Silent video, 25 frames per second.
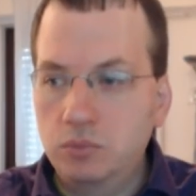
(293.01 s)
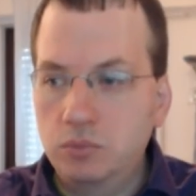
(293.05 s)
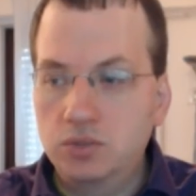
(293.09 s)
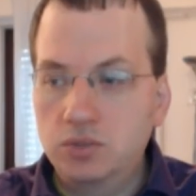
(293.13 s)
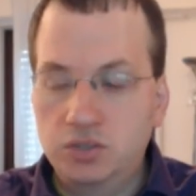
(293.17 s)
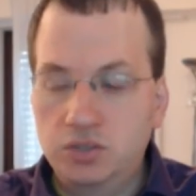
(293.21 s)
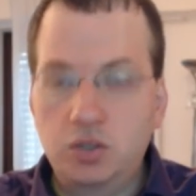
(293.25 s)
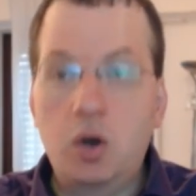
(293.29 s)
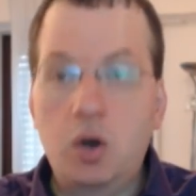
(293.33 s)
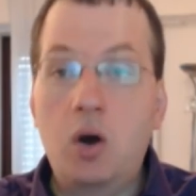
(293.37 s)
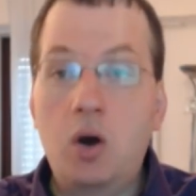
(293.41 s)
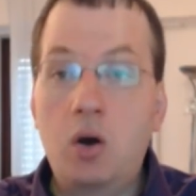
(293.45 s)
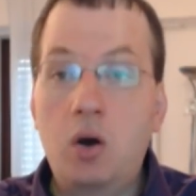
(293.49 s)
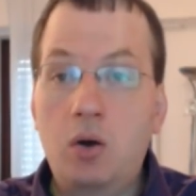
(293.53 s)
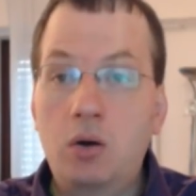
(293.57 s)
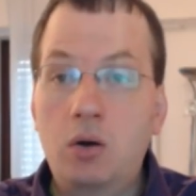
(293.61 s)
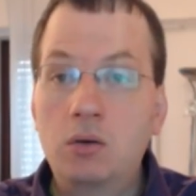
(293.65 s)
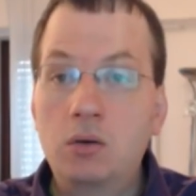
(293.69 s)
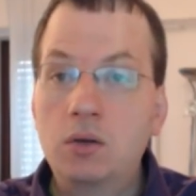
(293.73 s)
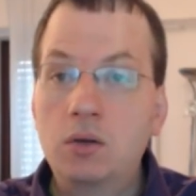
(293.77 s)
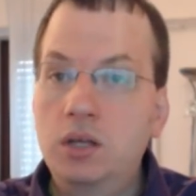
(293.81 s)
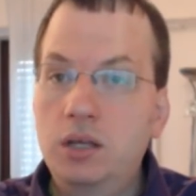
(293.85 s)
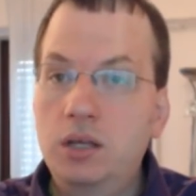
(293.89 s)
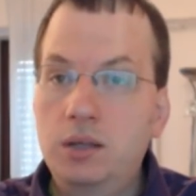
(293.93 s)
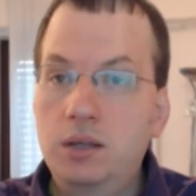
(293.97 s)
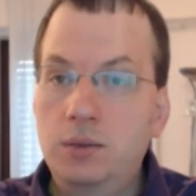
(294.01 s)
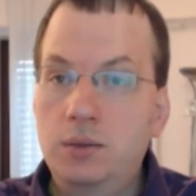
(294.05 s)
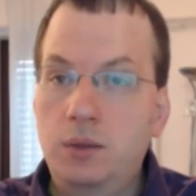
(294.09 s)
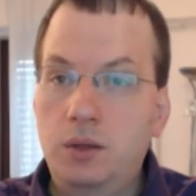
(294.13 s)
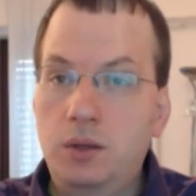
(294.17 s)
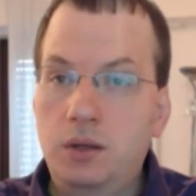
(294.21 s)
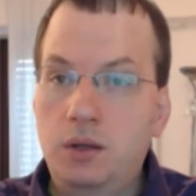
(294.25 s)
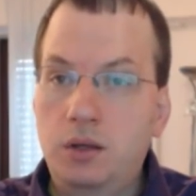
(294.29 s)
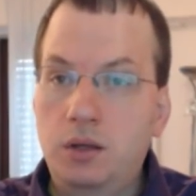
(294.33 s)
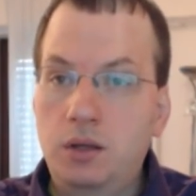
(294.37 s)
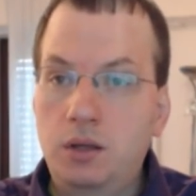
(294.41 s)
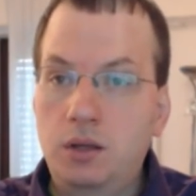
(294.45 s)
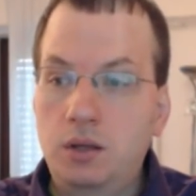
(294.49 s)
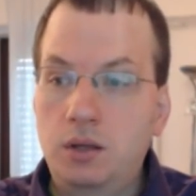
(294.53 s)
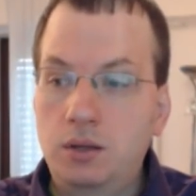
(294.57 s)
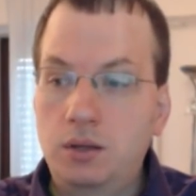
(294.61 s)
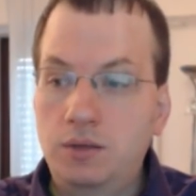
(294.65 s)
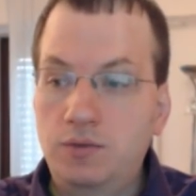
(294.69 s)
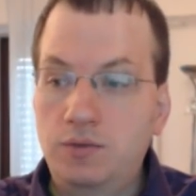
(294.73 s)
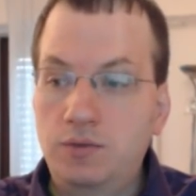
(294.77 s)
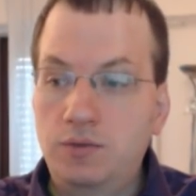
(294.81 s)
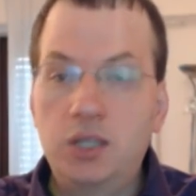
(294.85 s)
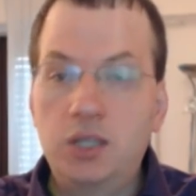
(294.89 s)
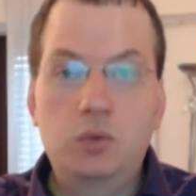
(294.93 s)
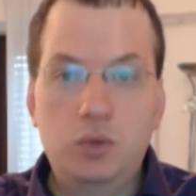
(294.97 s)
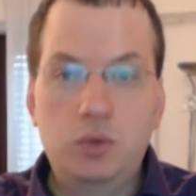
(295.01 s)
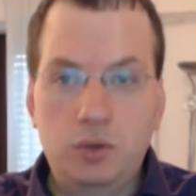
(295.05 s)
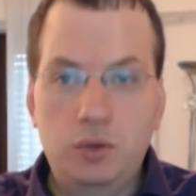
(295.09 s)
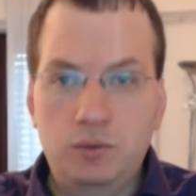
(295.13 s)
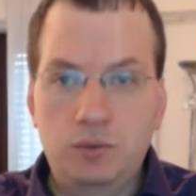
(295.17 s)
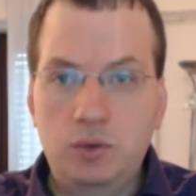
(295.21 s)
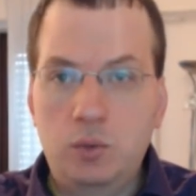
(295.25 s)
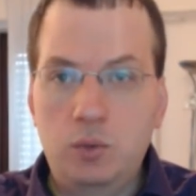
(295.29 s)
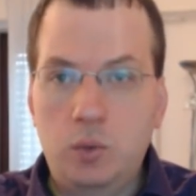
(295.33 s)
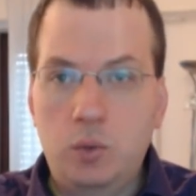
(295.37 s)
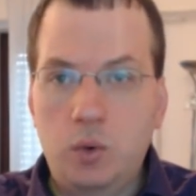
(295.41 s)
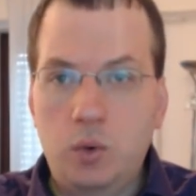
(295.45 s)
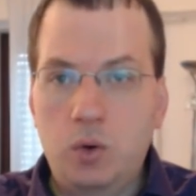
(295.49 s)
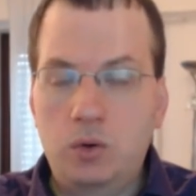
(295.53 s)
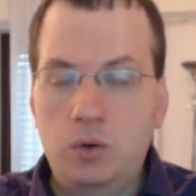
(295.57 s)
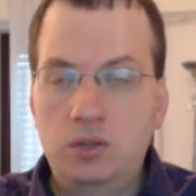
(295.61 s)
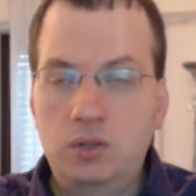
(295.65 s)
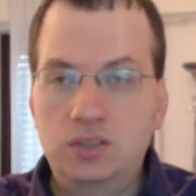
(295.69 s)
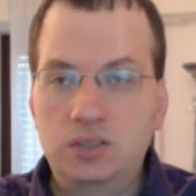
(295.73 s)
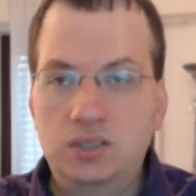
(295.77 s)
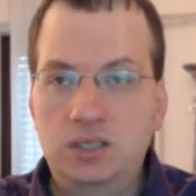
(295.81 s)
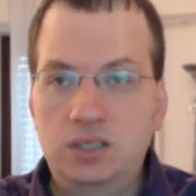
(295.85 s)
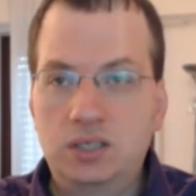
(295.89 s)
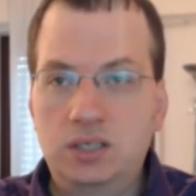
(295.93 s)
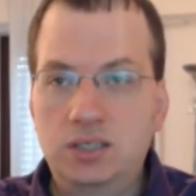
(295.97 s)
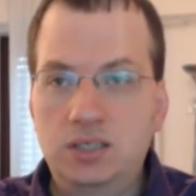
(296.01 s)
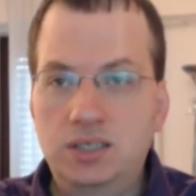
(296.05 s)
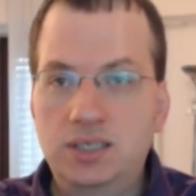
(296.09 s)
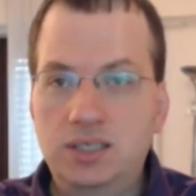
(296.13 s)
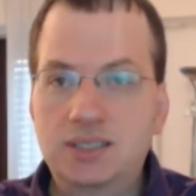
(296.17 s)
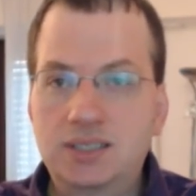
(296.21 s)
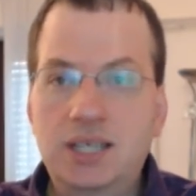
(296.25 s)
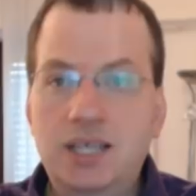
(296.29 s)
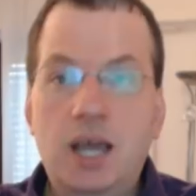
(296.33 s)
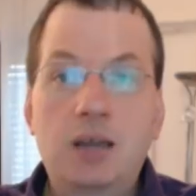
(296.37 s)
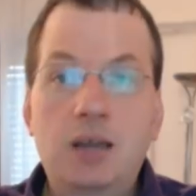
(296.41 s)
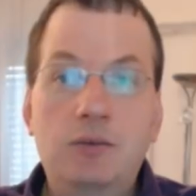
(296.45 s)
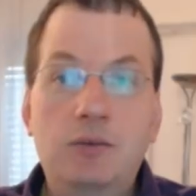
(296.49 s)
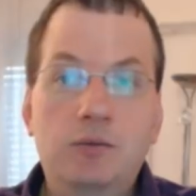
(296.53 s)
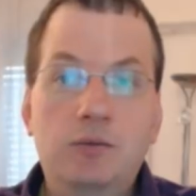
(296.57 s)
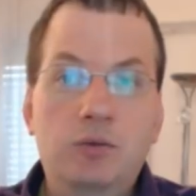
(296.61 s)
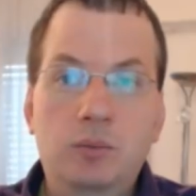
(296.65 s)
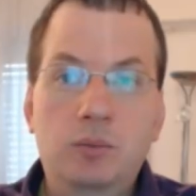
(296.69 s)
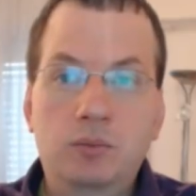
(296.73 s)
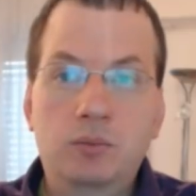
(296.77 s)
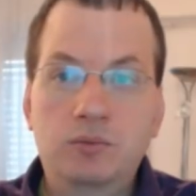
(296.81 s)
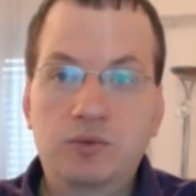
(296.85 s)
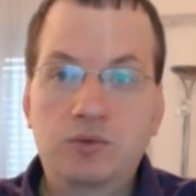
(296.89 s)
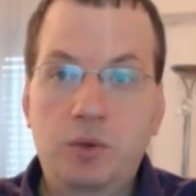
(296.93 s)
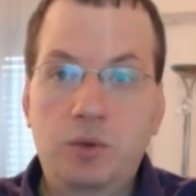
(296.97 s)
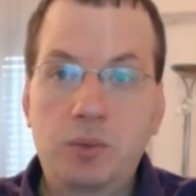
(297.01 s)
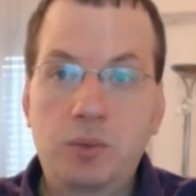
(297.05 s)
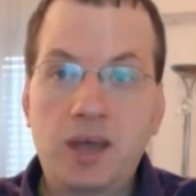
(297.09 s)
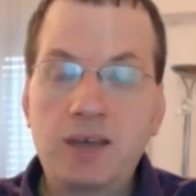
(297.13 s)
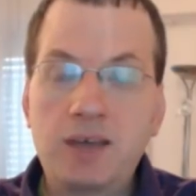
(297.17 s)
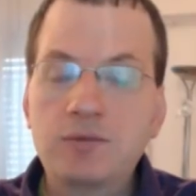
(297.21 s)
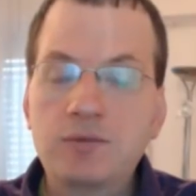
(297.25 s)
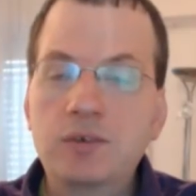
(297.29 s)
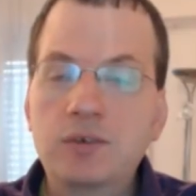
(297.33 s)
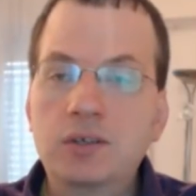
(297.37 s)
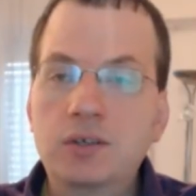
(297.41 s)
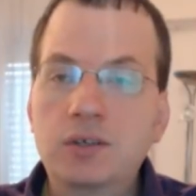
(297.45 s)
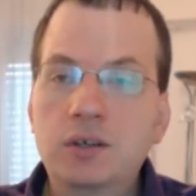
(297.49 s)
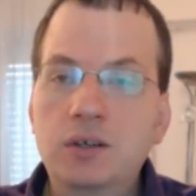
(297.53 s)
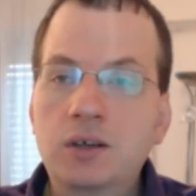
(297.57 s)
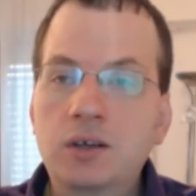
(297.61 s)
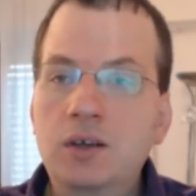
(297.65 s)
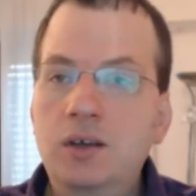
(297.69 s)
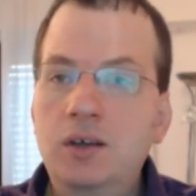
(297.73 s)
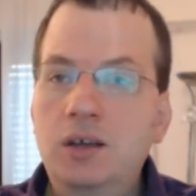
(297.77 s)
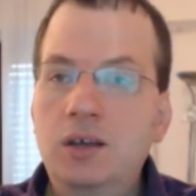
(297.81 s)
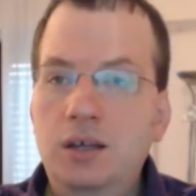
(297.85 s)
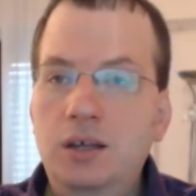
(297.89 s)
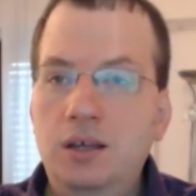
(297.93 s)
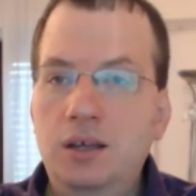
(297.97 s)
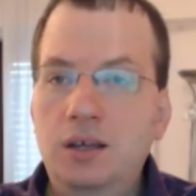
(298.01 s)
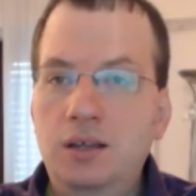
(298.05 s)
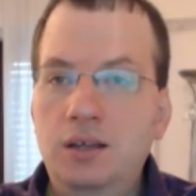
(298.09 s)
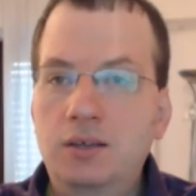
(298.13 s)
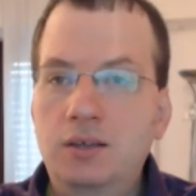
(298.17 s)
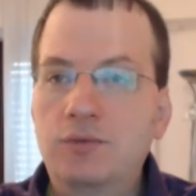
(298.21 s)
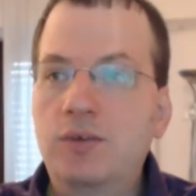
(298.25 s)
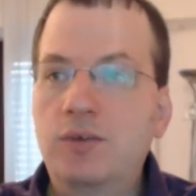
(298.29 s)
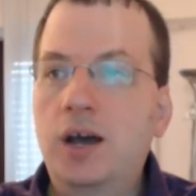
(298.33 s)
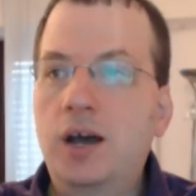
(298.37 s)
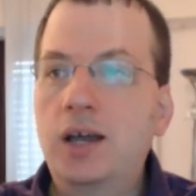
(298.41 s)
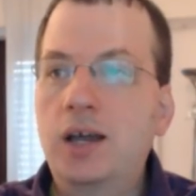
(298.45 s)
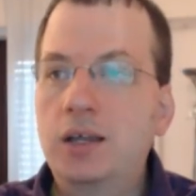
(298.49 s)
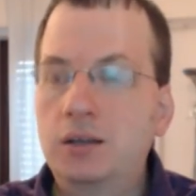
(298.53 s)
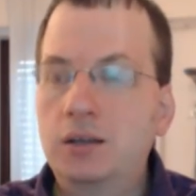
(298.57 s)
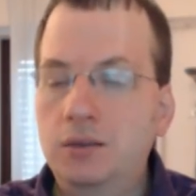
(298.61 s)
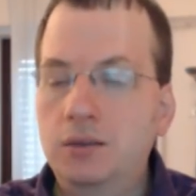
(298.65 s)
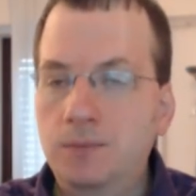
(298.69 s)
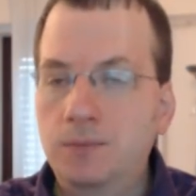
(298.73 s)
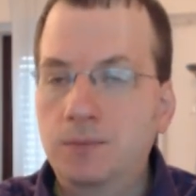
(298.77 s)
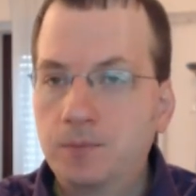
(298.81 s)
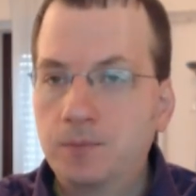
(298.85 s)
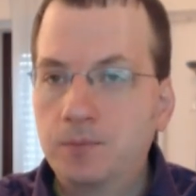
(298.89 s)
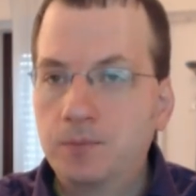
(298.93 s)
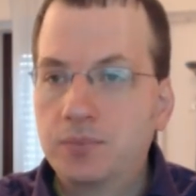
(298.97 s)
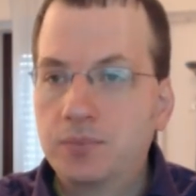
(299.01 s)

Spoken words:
saw the victory of the war as a sign from heaven, a divine